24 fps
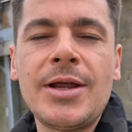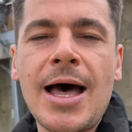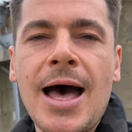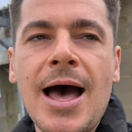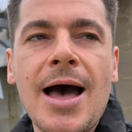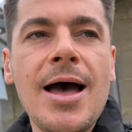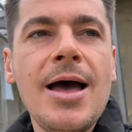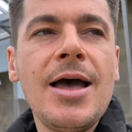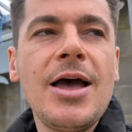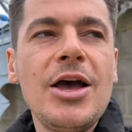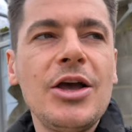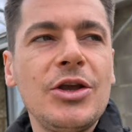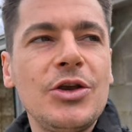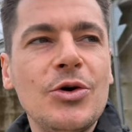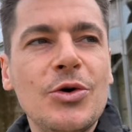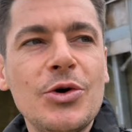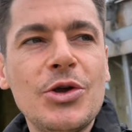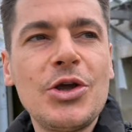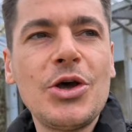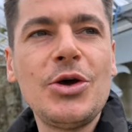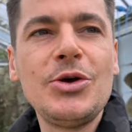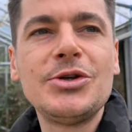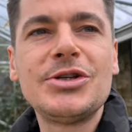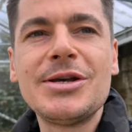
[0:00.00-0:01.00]
that you're
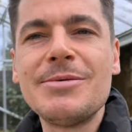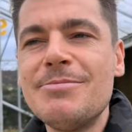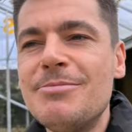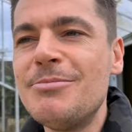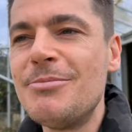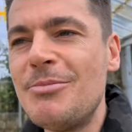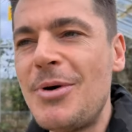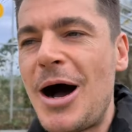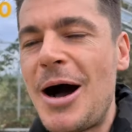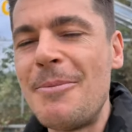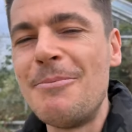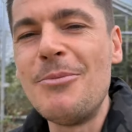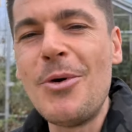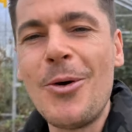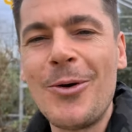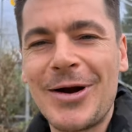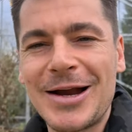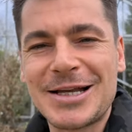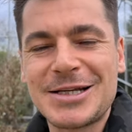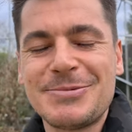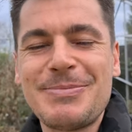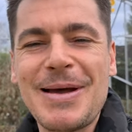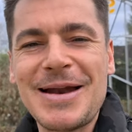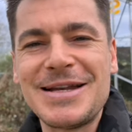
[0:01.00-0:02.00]
using a more
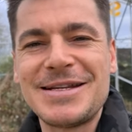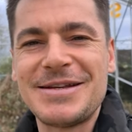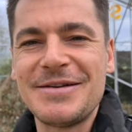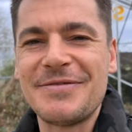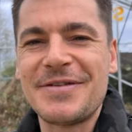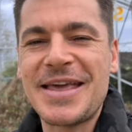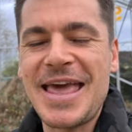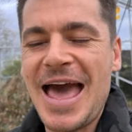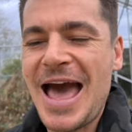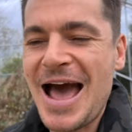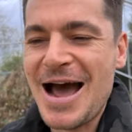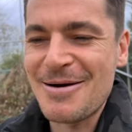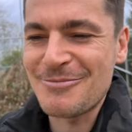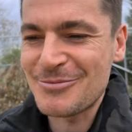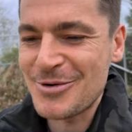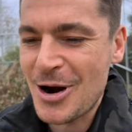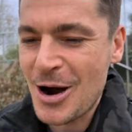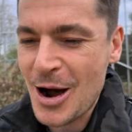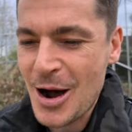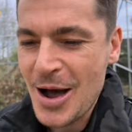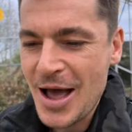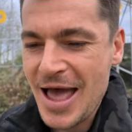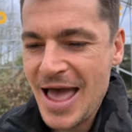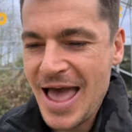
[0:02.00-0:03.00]
expensive
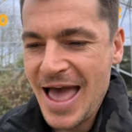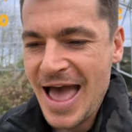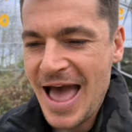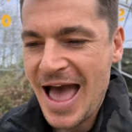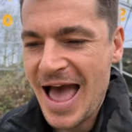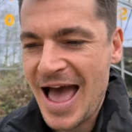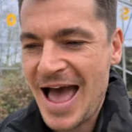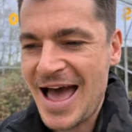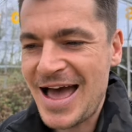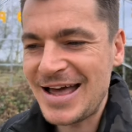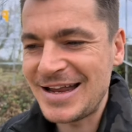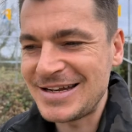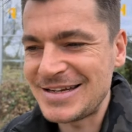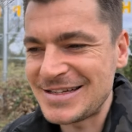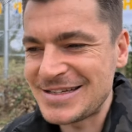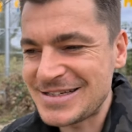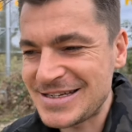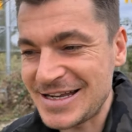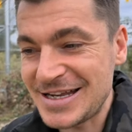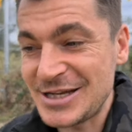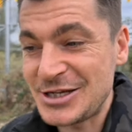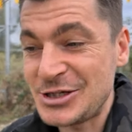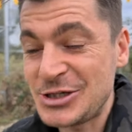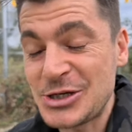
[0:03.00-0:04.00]
camera and
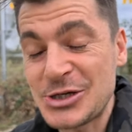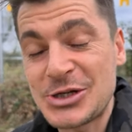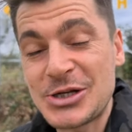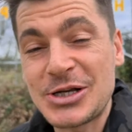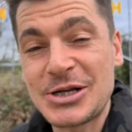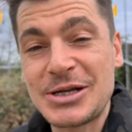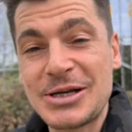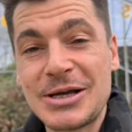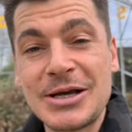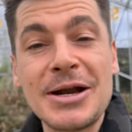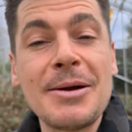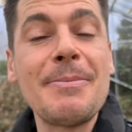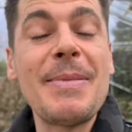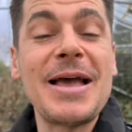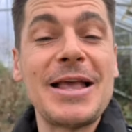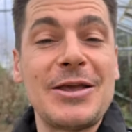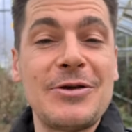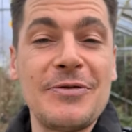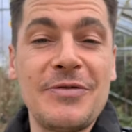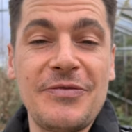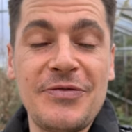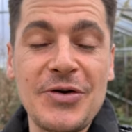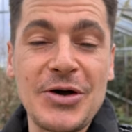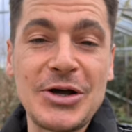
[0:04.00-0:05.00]
it's just going to make
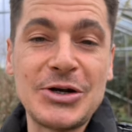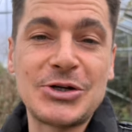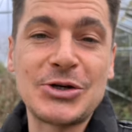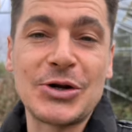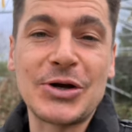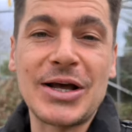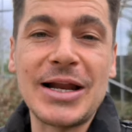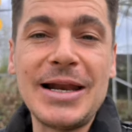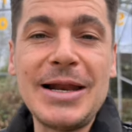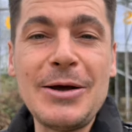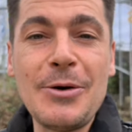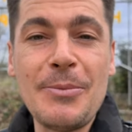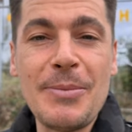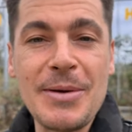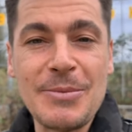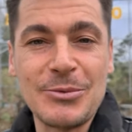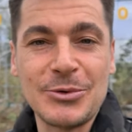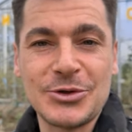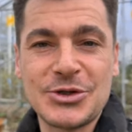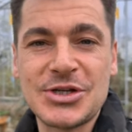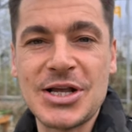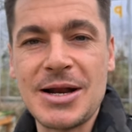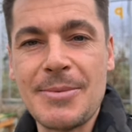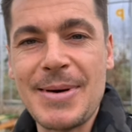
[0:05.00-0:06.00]
your footage look a little bit
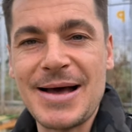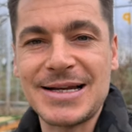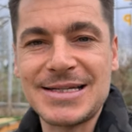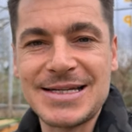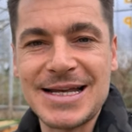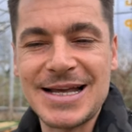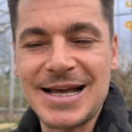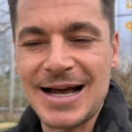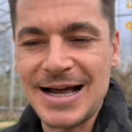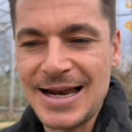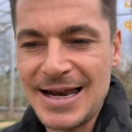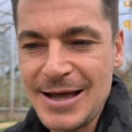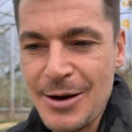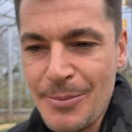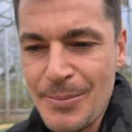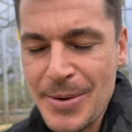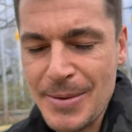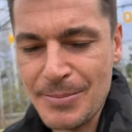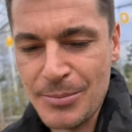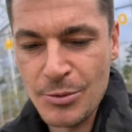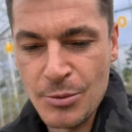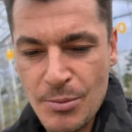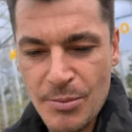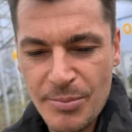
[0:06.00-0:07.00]
more cinematic, a little
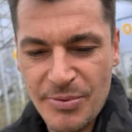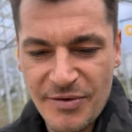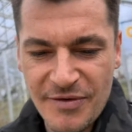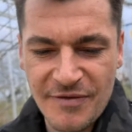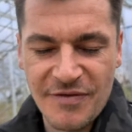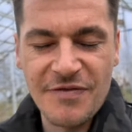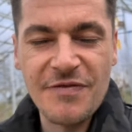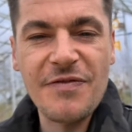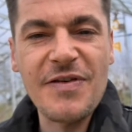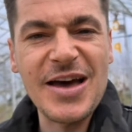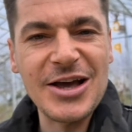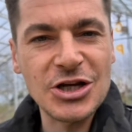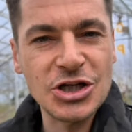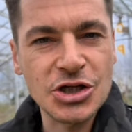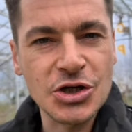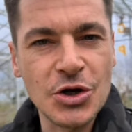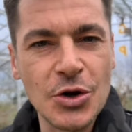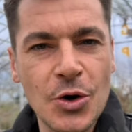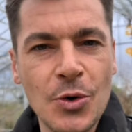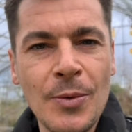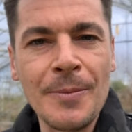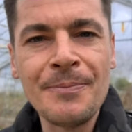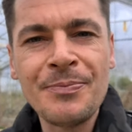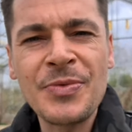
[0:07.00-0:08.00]
bit more
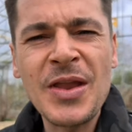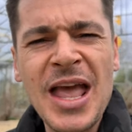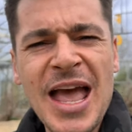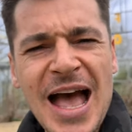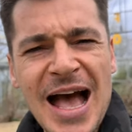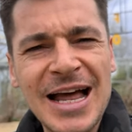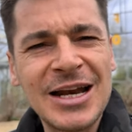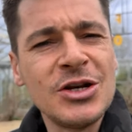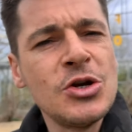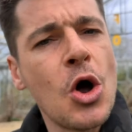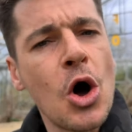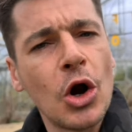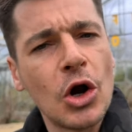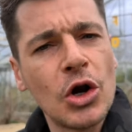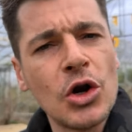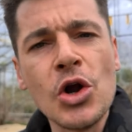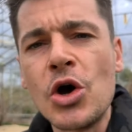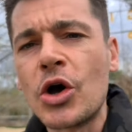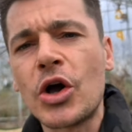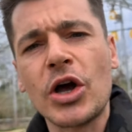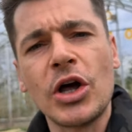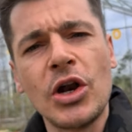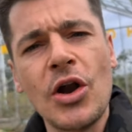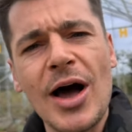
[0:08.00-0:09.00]
professional and not
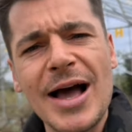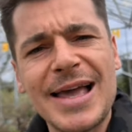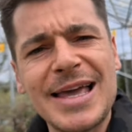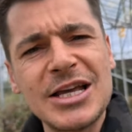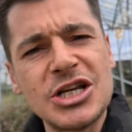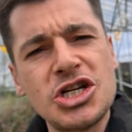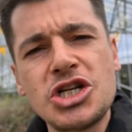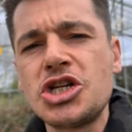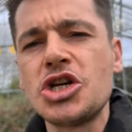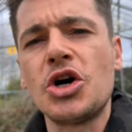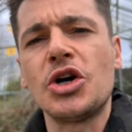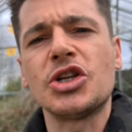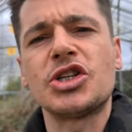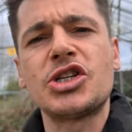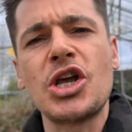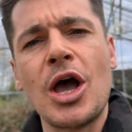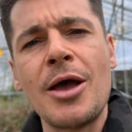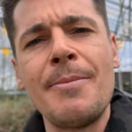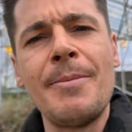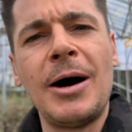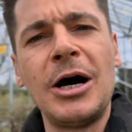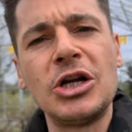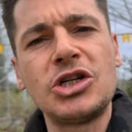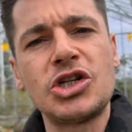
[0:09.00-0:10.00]
look like it's shot so
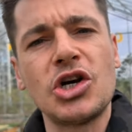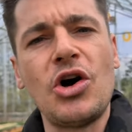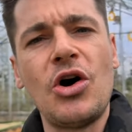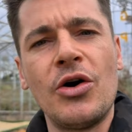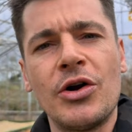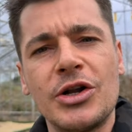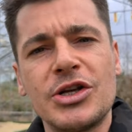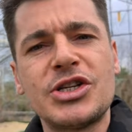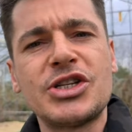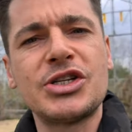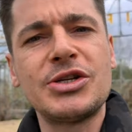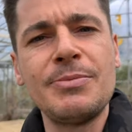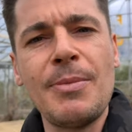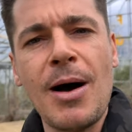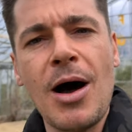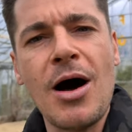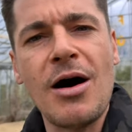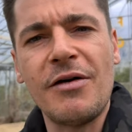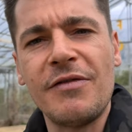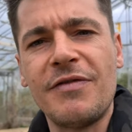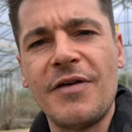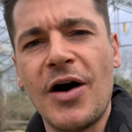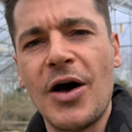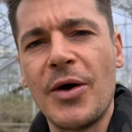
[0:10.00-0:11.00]
much on a
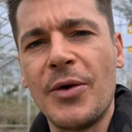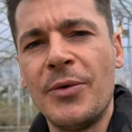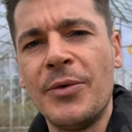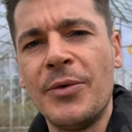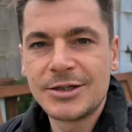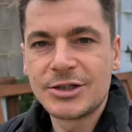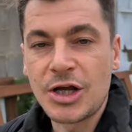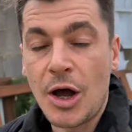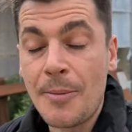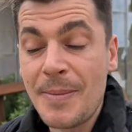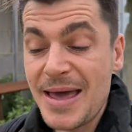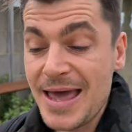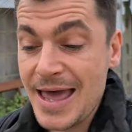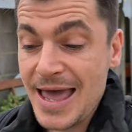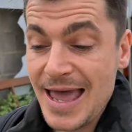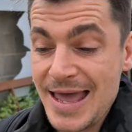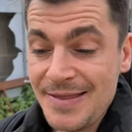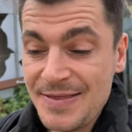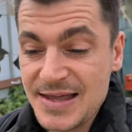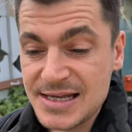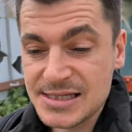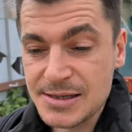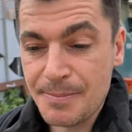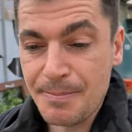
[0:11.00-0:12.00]
smartphone. So I'm here
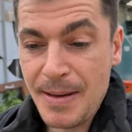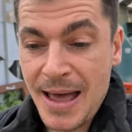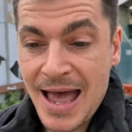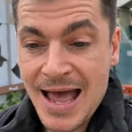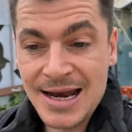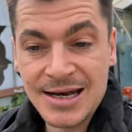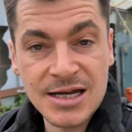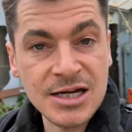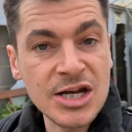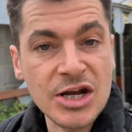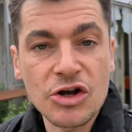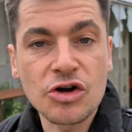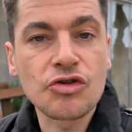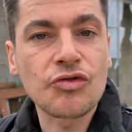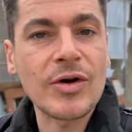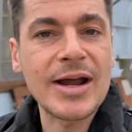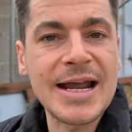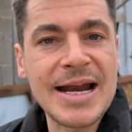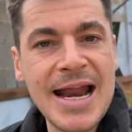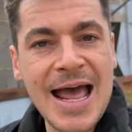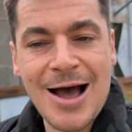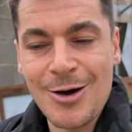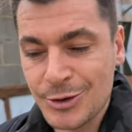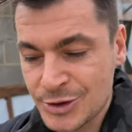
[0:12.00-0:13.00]
in this abandoned
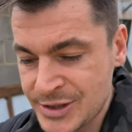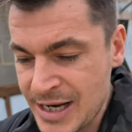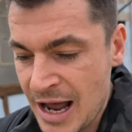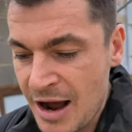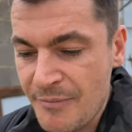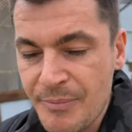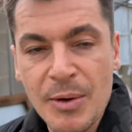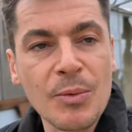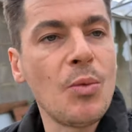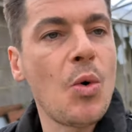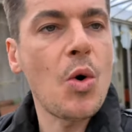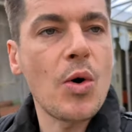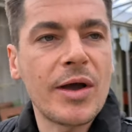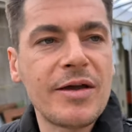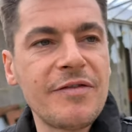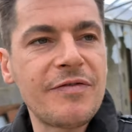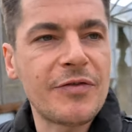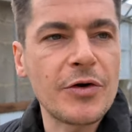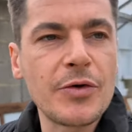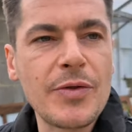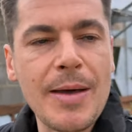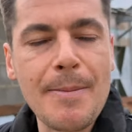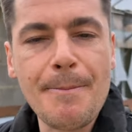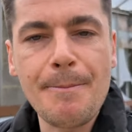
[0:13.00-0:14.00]
greenhouse now. I've been walking
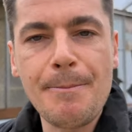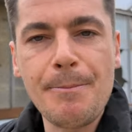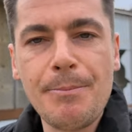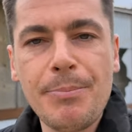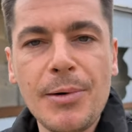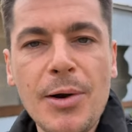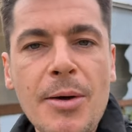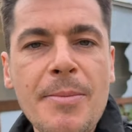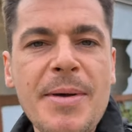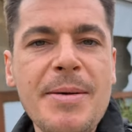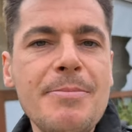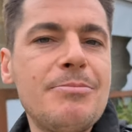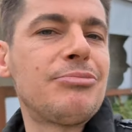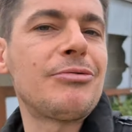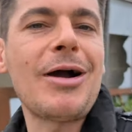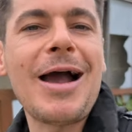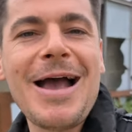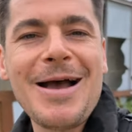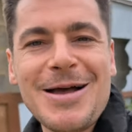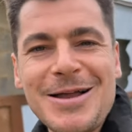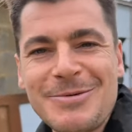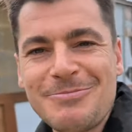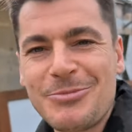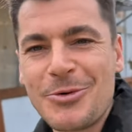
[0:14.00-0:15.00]
through them blooming
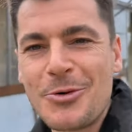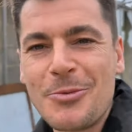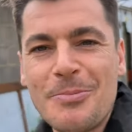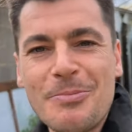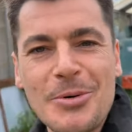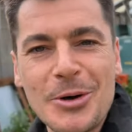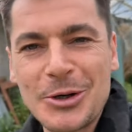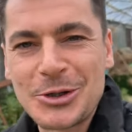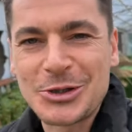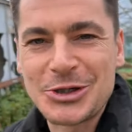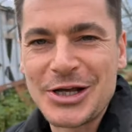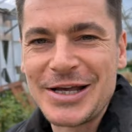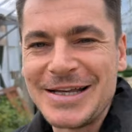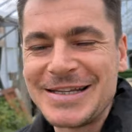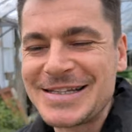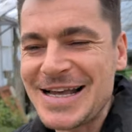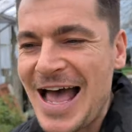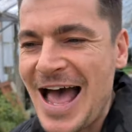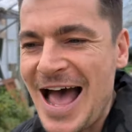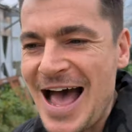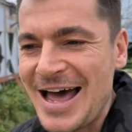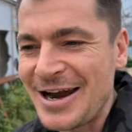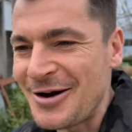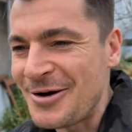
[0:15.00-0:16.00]
bramble bushes
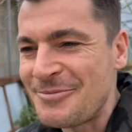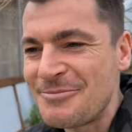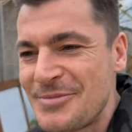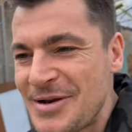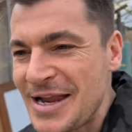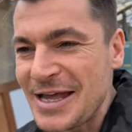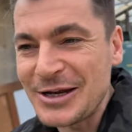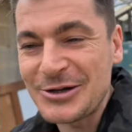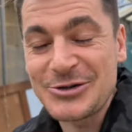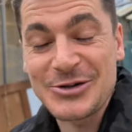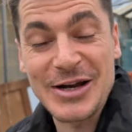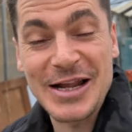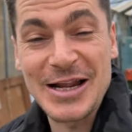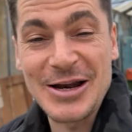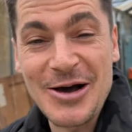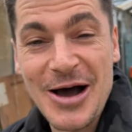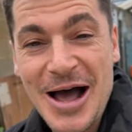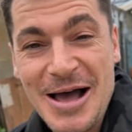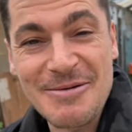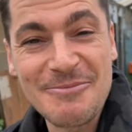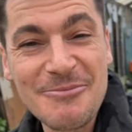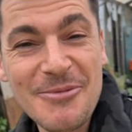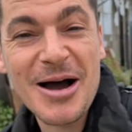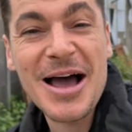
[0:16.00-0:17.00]
and I'm literally
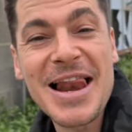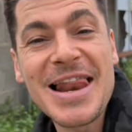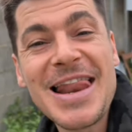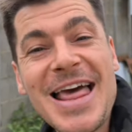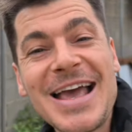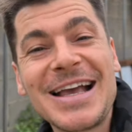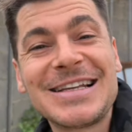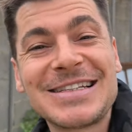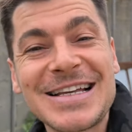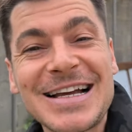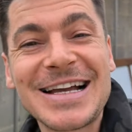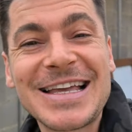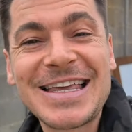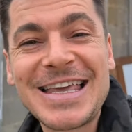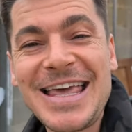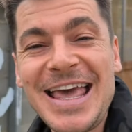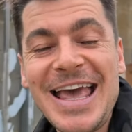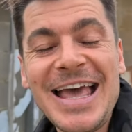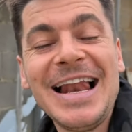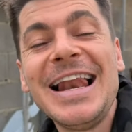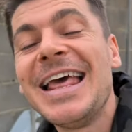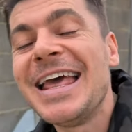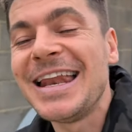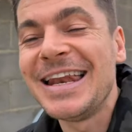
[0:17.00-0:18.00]
like, my legs are
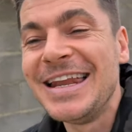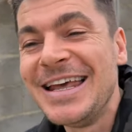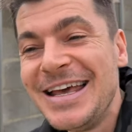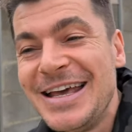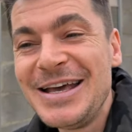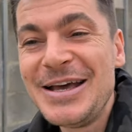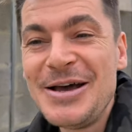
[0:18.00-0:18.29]
killing.